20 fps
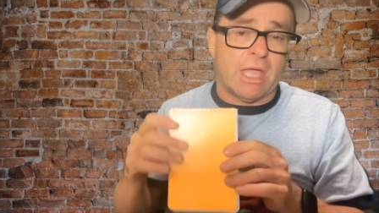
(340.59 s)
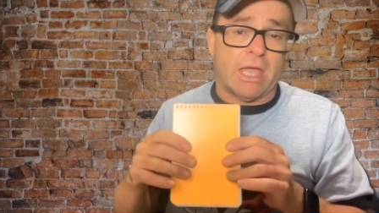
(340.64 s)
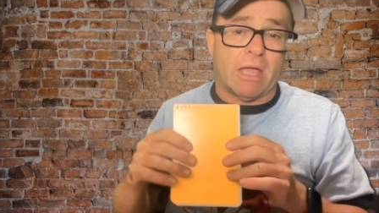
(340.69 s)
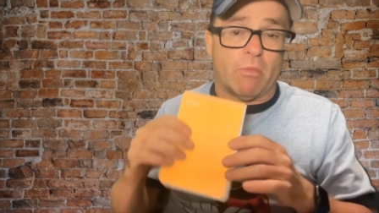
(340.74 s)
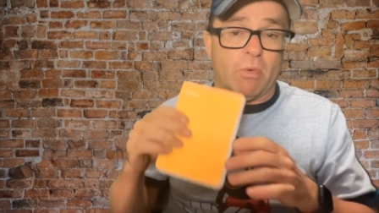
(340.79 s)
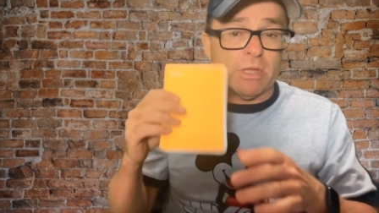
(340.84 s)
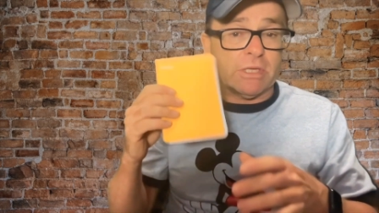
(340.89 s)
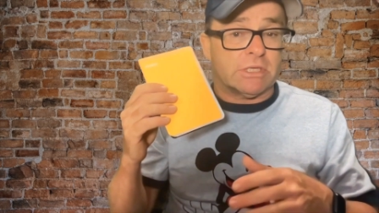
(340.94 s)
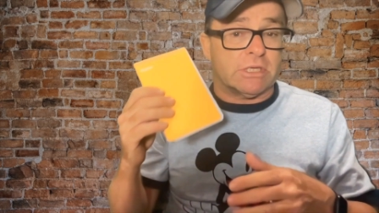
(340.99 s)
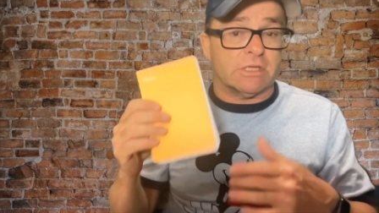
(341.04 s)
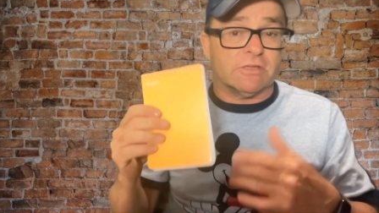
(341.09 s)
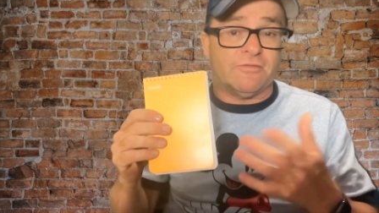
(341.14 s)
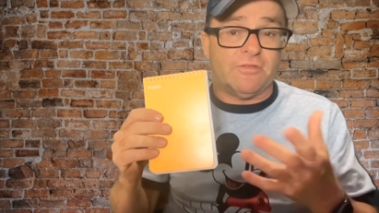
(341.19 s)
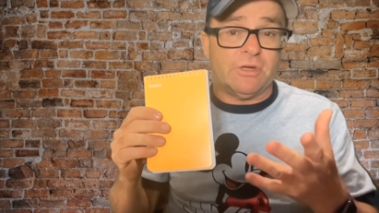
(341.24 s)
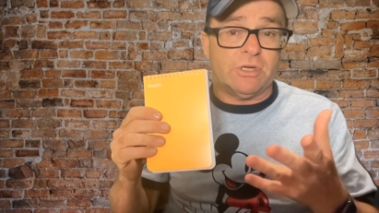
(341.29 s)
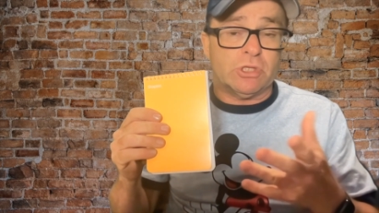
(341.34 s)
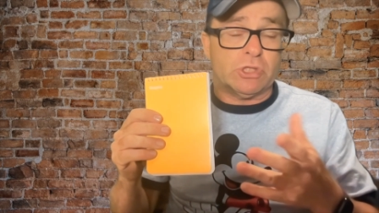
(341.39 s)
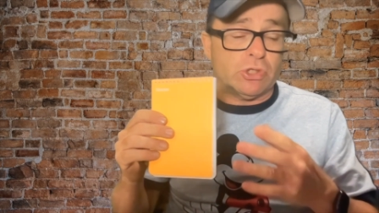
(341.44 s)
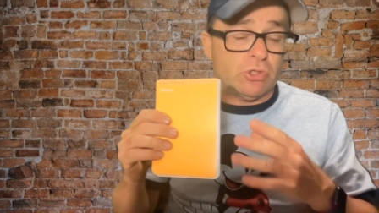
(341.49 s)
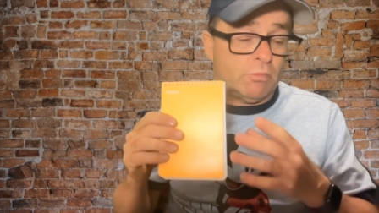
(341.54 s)
And once it's
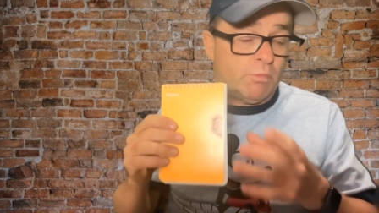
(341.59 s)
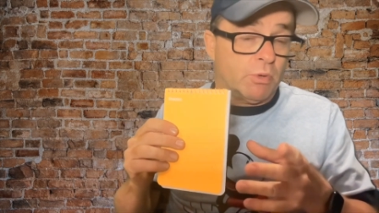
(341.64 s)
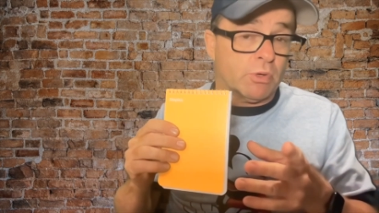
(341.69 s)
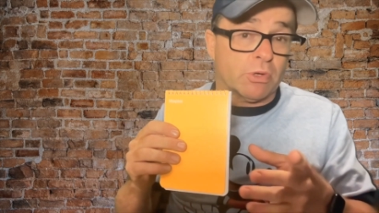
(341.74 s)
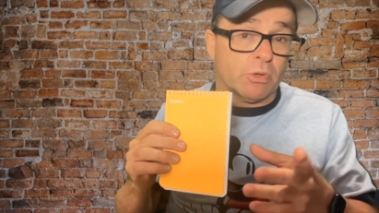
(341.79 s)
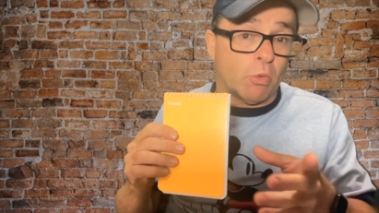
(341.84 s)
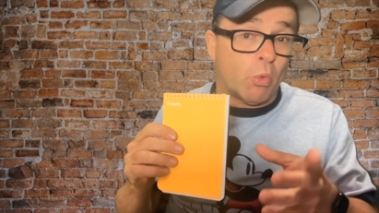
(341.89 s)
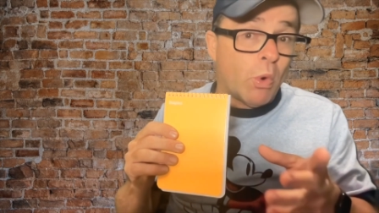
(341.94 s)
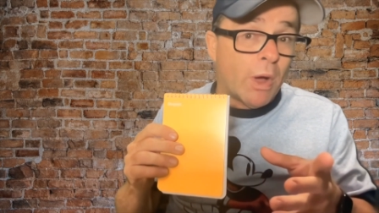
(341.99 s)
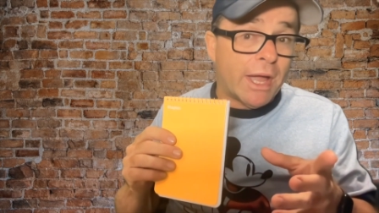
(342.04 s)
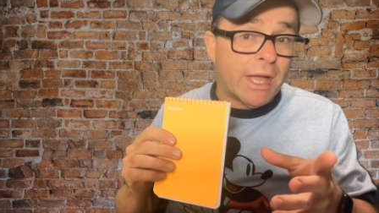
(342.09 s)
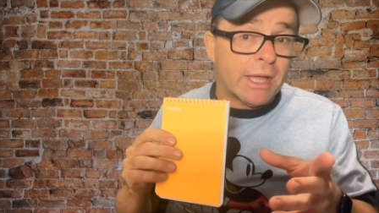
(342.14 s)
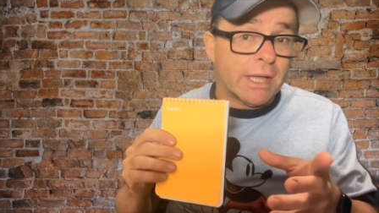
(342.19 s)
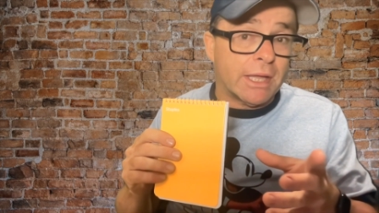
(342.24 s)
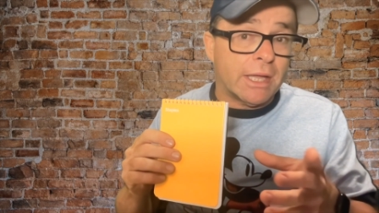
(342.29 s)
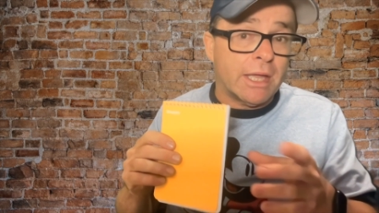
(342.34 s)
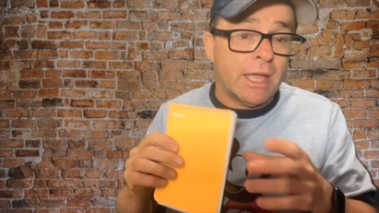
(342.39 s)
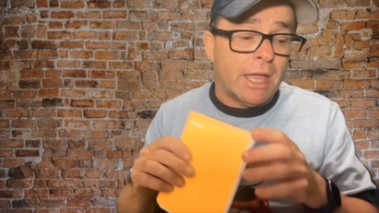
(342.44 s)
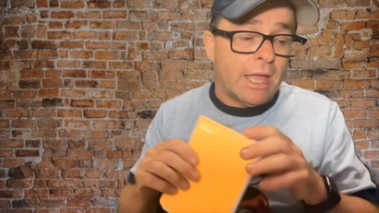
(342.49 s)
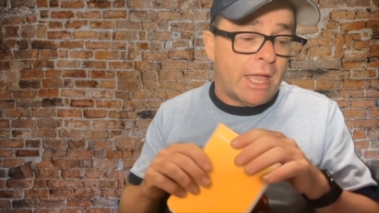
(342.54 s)
finished, you put it
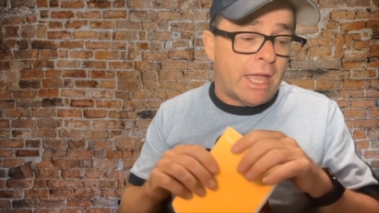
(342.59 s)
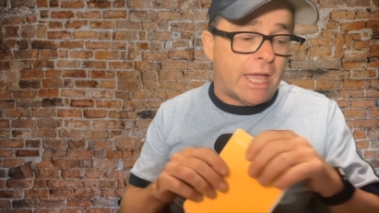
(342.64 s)
away,